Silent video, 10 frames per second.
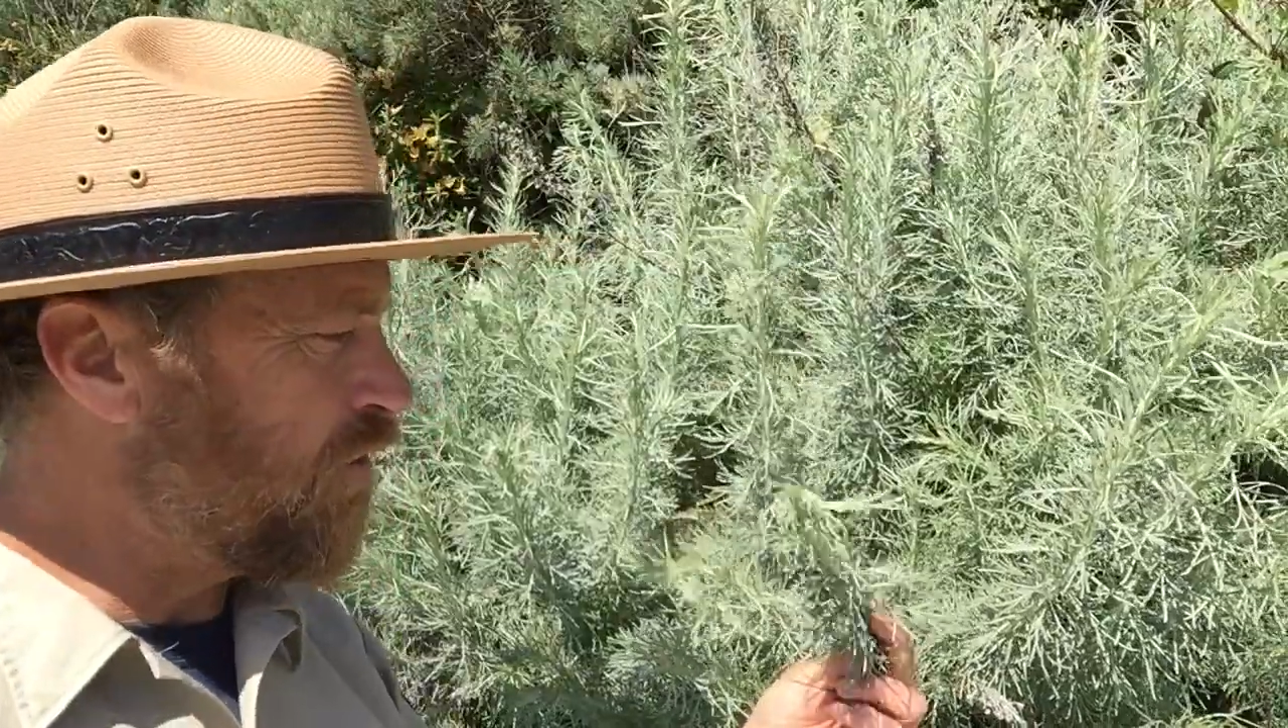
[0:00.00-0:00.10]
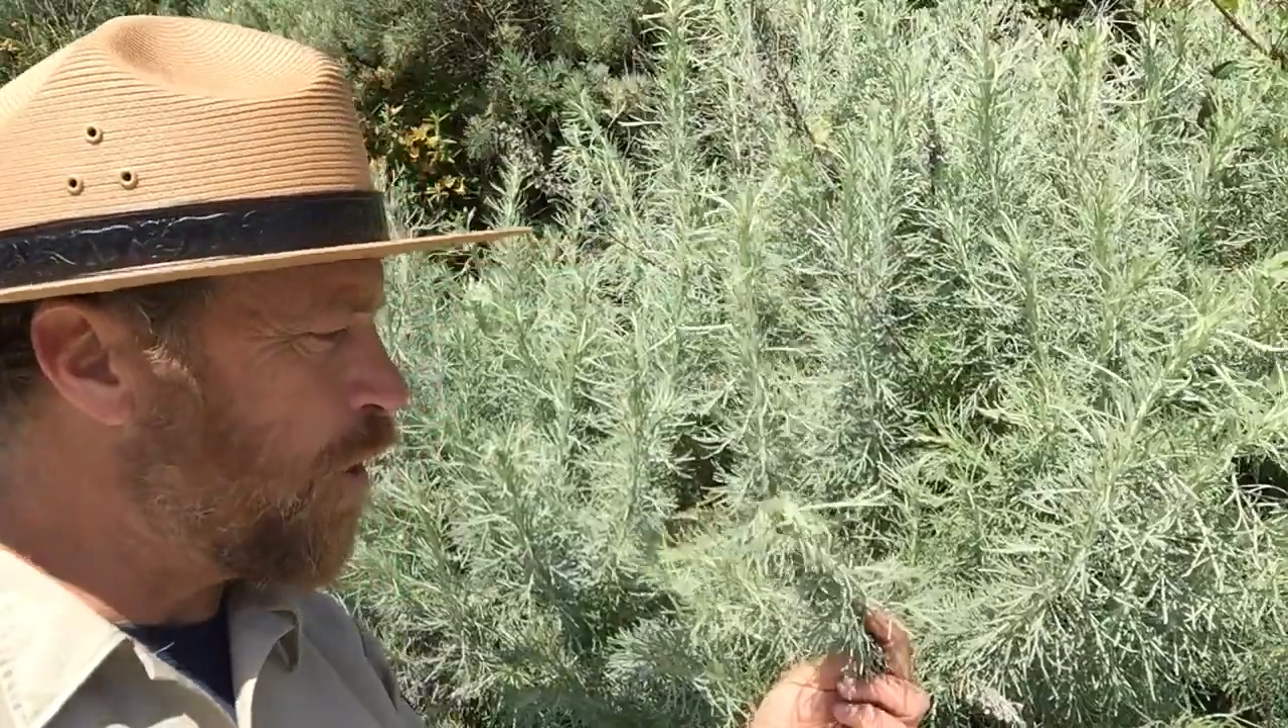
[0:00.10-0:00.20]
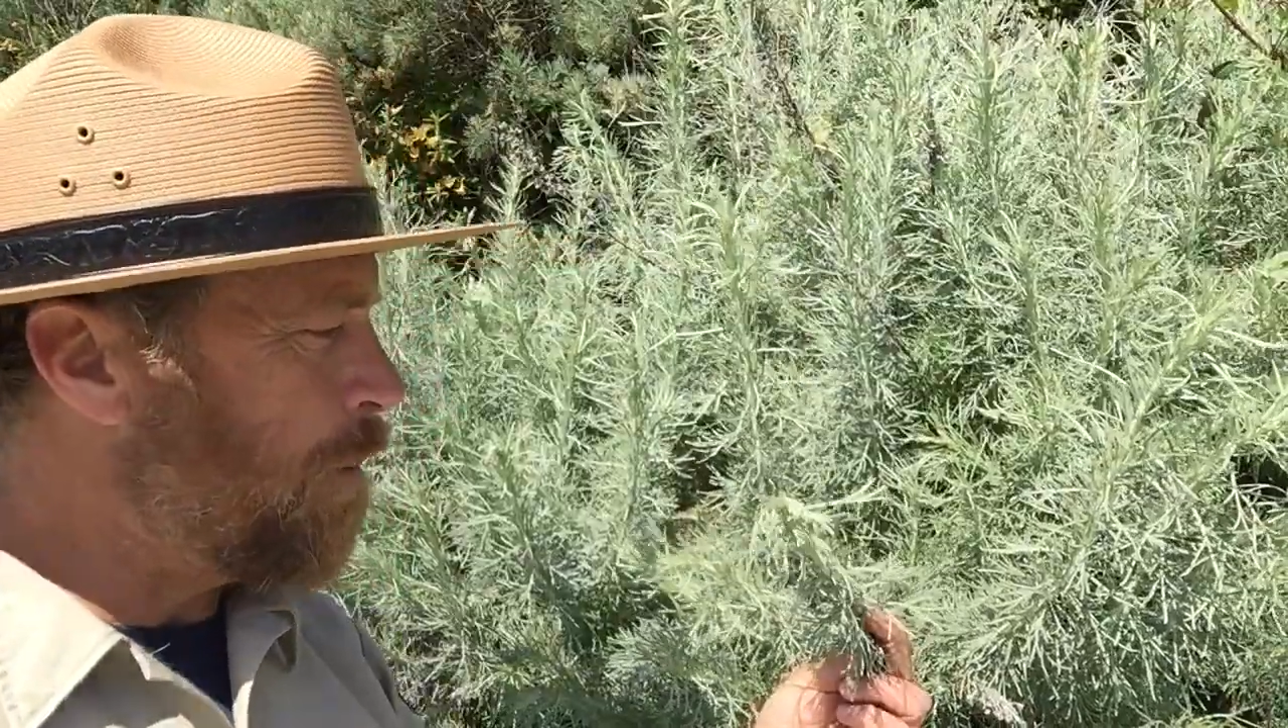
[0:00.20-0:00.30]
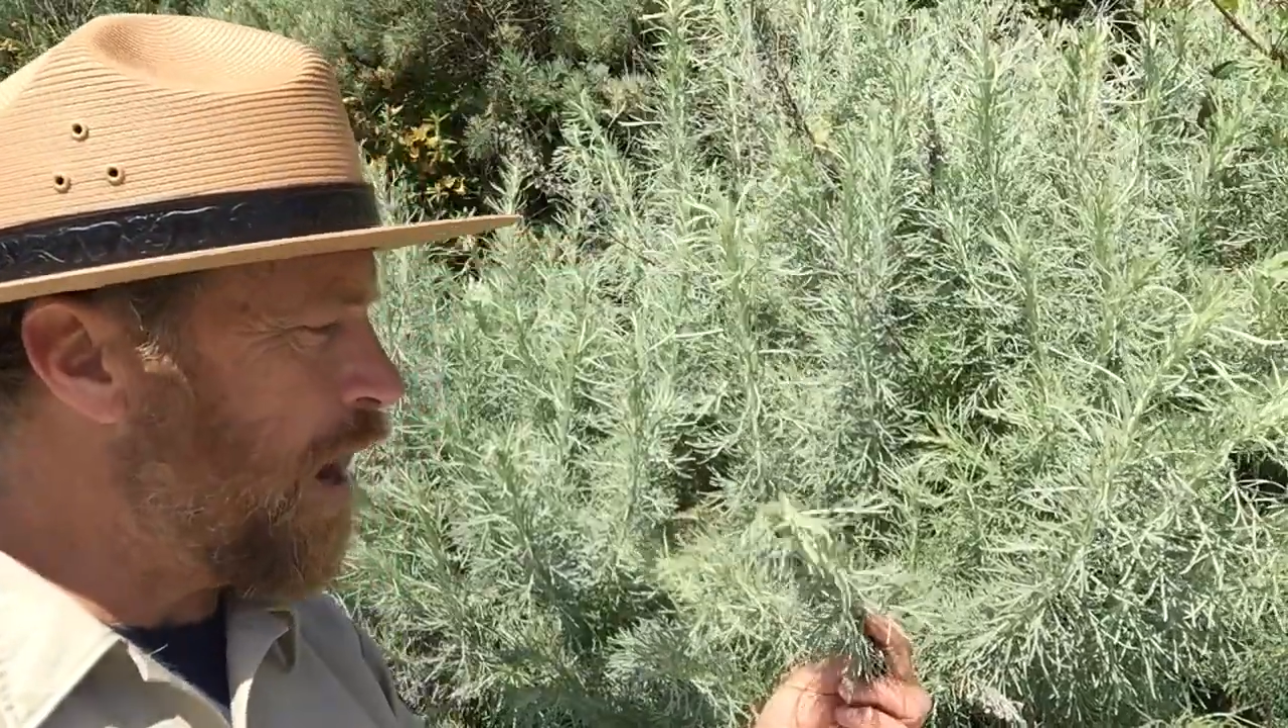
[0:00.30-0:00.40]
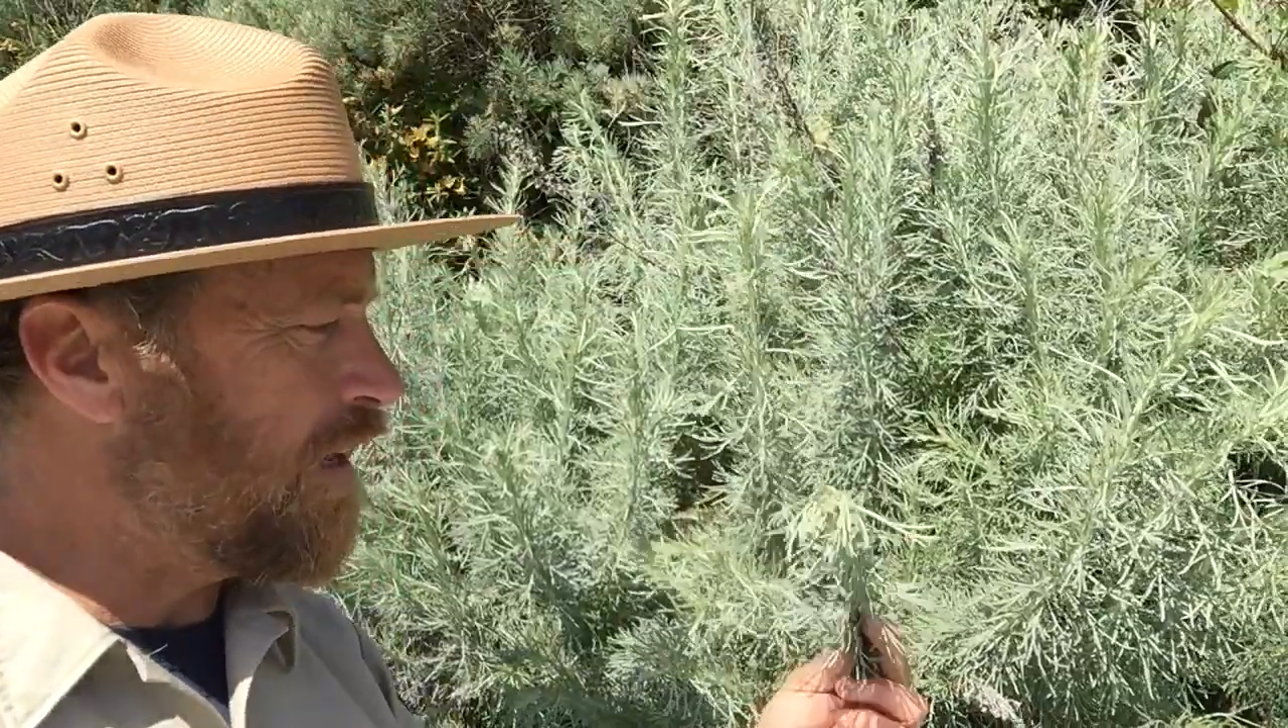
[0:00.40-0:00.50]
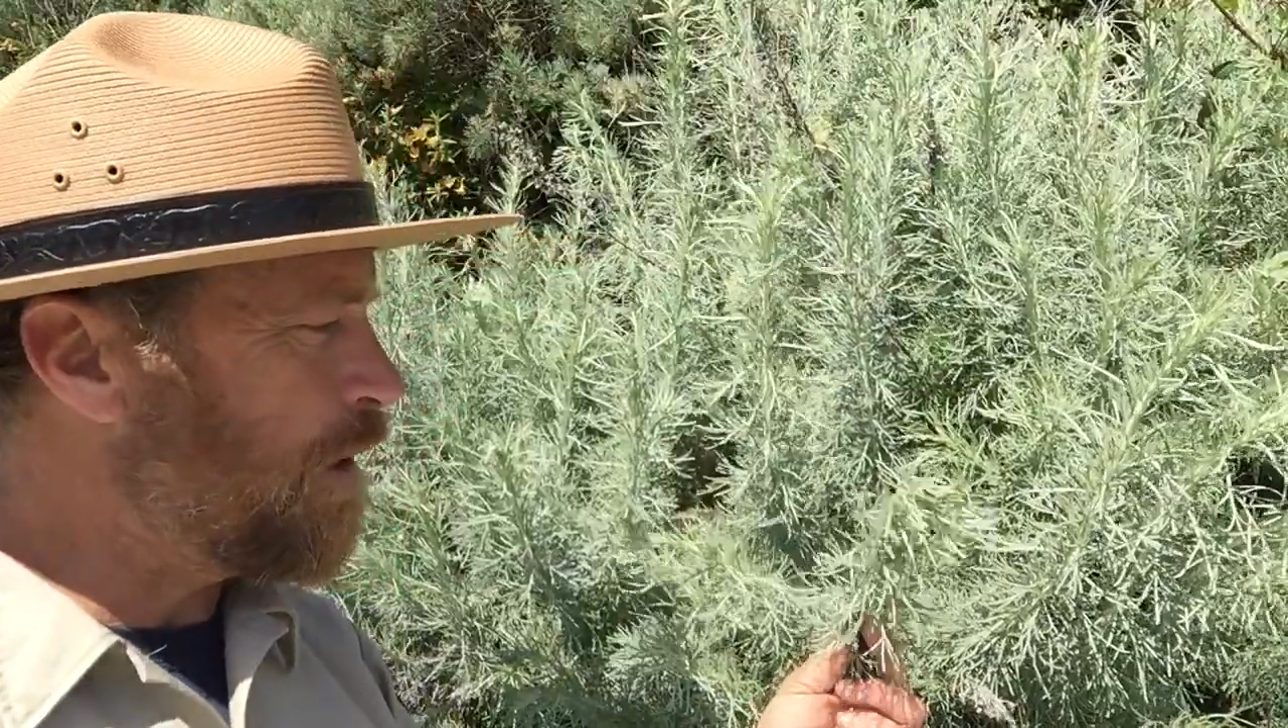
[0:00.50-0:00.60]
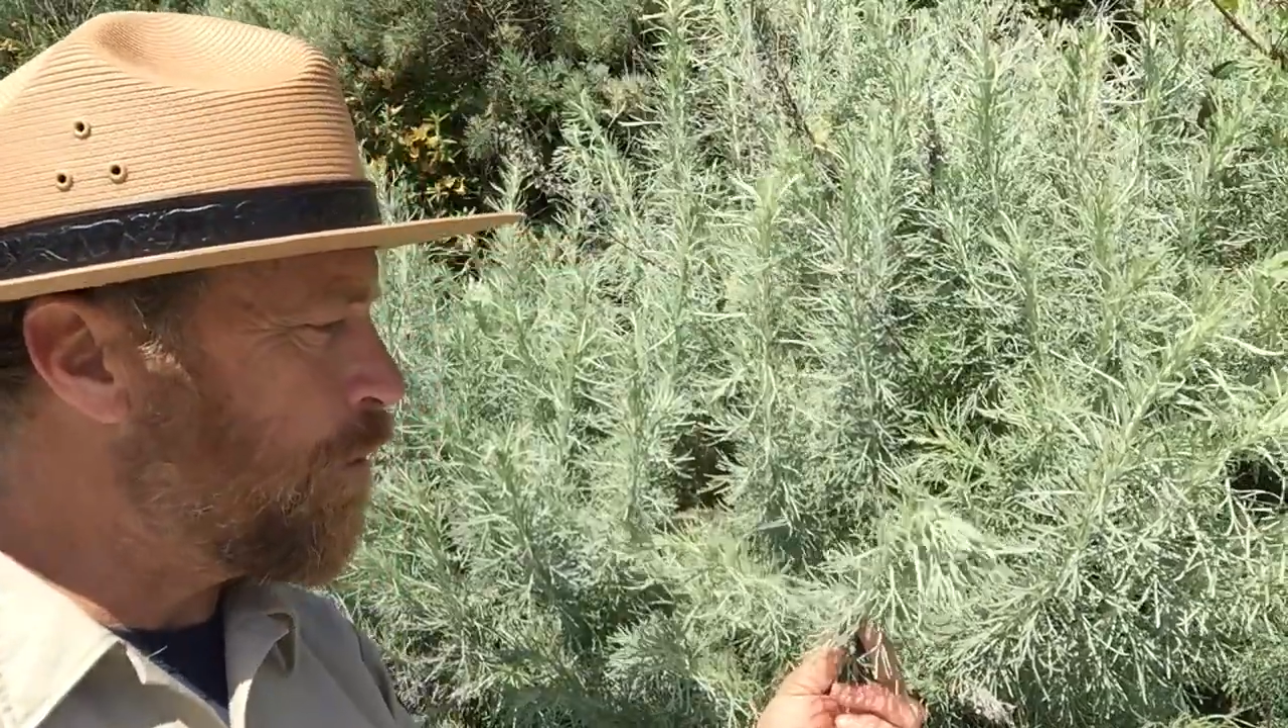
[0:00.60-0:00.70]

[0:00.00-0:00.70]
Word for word: your botany